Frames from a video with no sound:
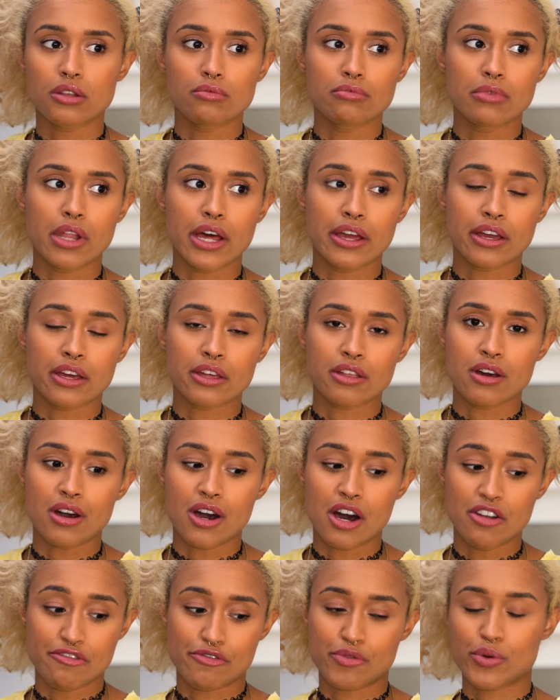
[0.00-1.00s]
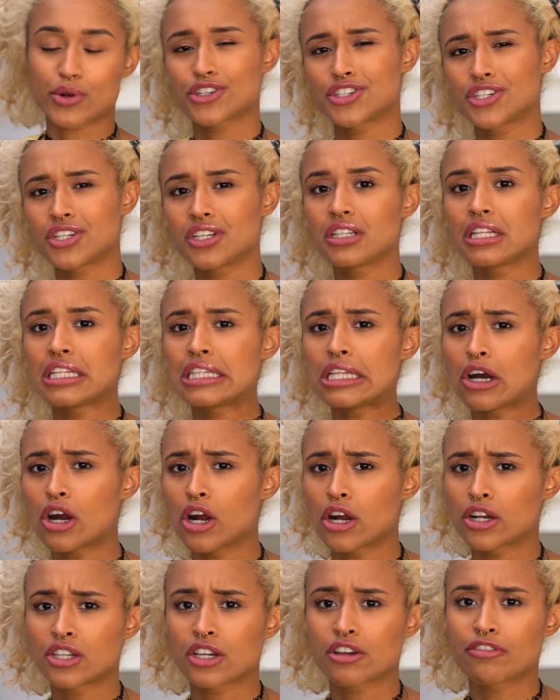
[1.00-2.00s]
like unfortunately the
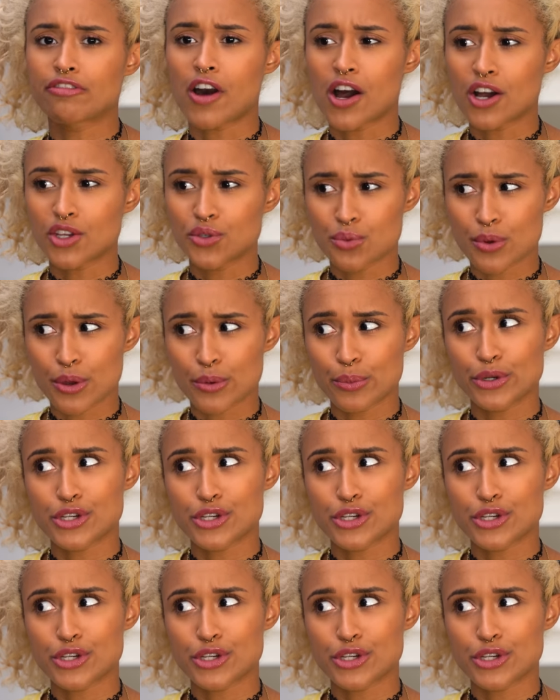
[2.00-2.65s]
Arctic Fox one,